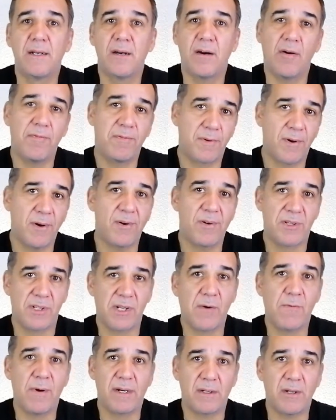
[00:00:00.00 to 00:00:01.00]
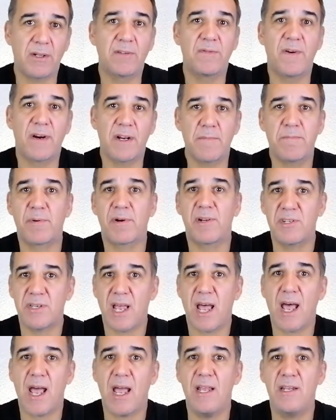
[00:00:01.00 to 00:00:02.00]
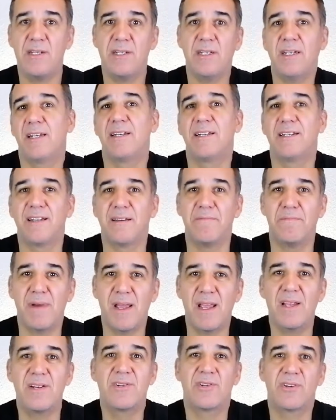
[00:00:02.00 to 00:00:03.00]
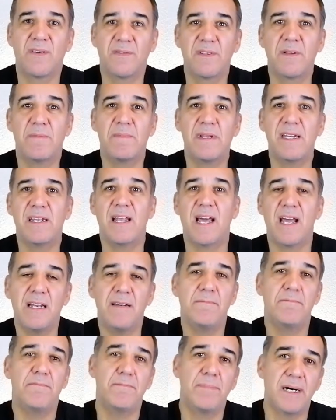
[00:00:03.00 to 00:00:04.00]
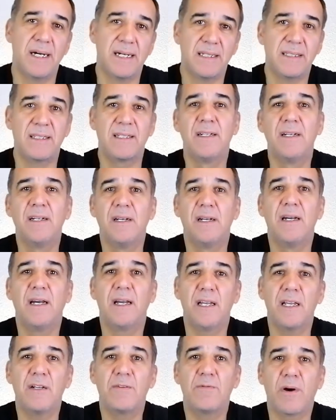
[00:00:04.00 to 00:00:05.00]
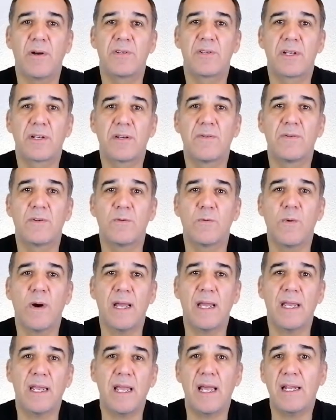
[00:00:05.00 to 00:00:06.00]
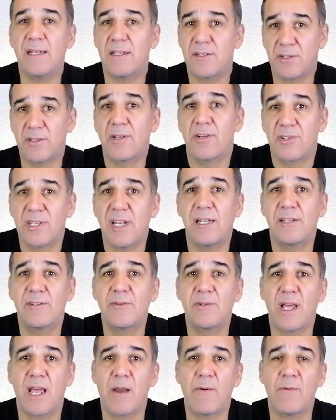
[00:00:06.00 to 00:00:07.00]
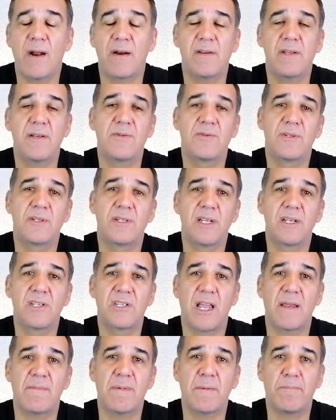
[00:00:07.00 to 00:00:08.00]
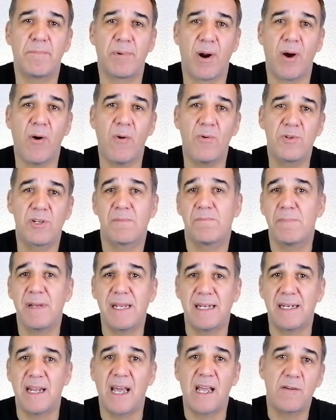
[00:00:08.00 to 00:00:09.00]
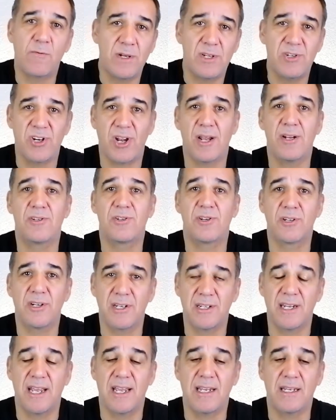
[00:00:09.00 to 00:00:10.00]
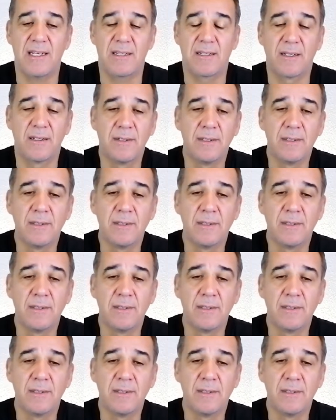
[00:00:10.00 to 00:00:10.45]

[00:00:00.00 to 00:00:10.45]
Of course, they were not very precise in the measure of the midnight, but it was a good way. And still today we are using the same approach. At midnight we change the date.